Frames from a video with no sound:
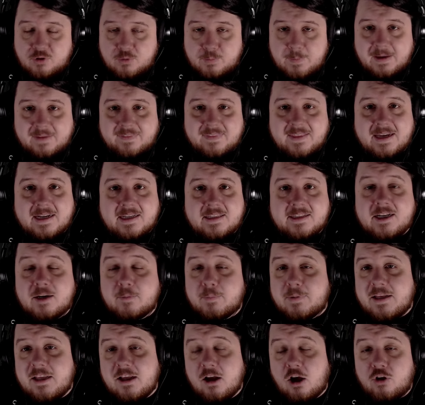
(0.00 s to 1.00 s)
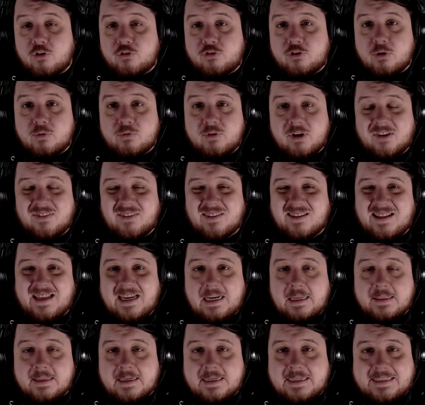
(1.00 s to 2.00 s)
make that clear, but he also doesn't
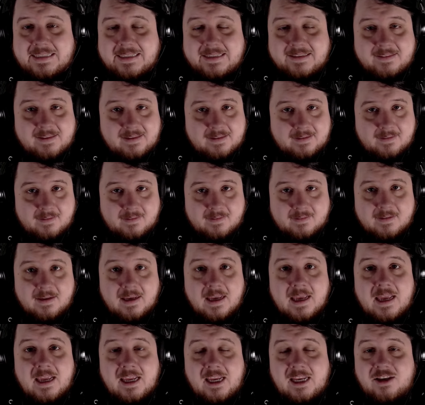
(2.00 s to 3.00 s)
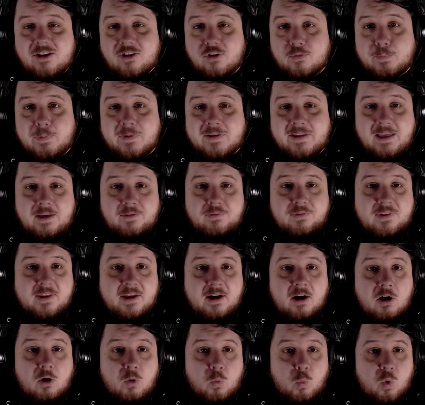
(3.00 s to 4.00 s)
like the Clintons. He just believes they
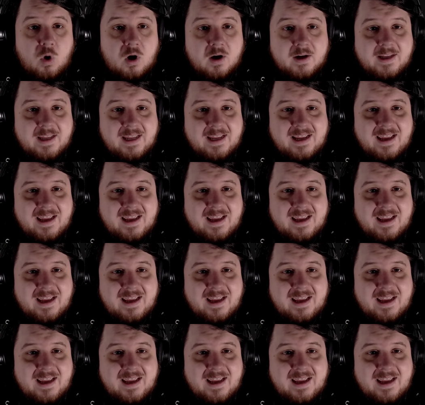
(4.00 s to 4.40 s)
are working